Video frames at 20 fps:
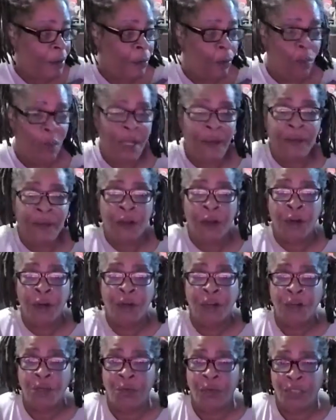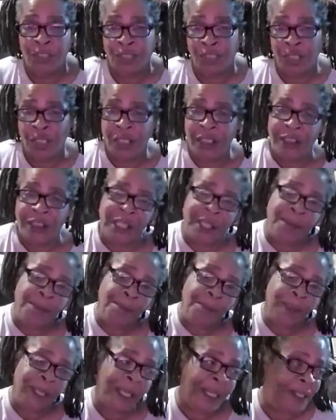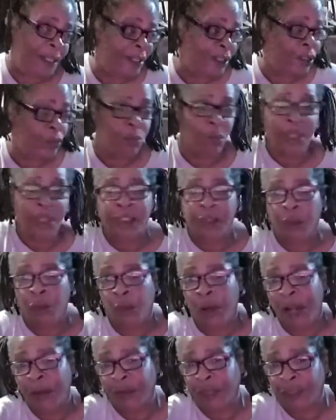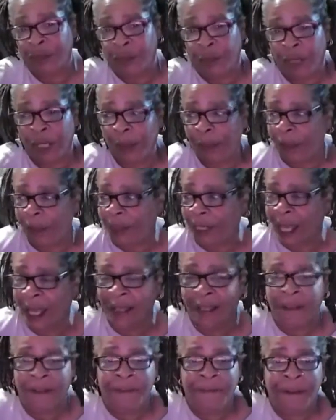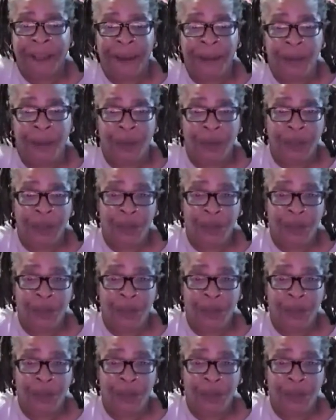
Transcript: We've learned to adjust and bend and twist around this rapist at the family